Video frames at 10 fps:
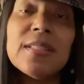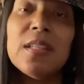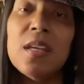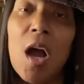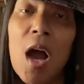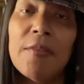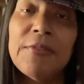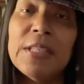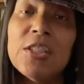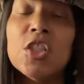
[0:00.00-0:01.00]
in the
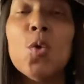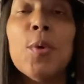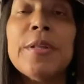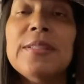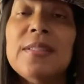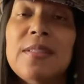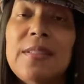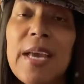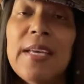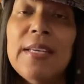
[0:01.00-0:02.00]
office. You can wear this as
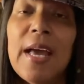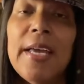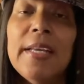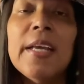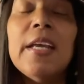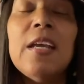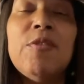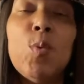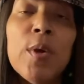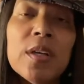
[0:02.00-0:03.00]
date night. If
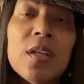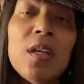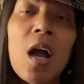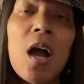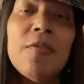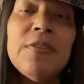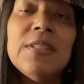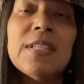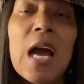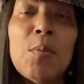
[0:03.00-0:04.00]
you wear it in the
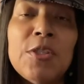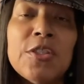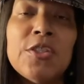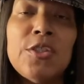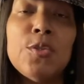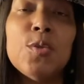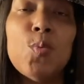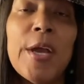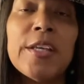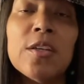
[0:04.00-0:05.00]
office, I would just do the
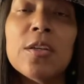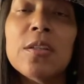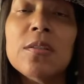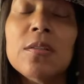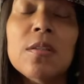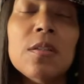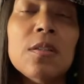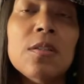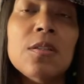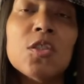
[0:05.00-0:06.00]
regular
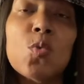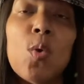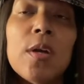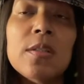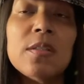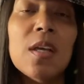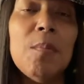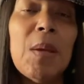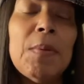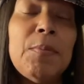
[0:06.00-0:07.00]
squirts,
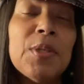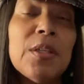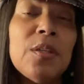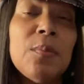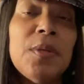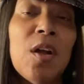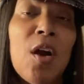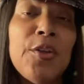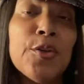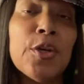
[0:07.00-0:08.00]
maybe put a little bit
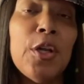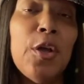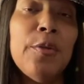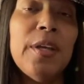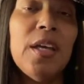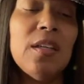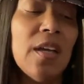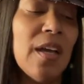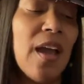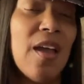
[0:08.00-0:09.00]
on your clothing
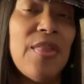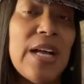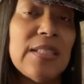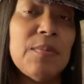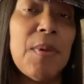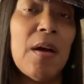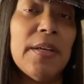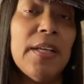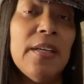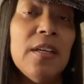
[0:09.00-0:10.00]
and that's
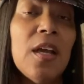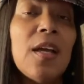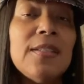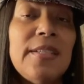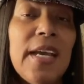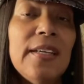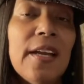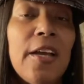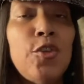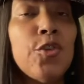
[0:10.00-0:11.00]
about it. Date
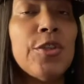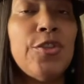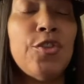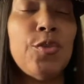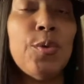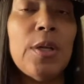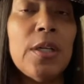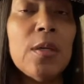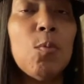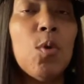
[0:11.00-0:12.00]
night, you can do a
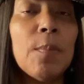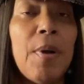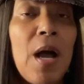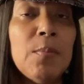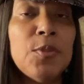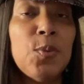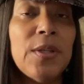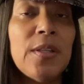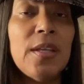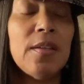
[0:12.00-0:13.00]
little more pumps
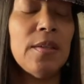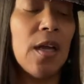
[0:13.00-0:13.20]
with it,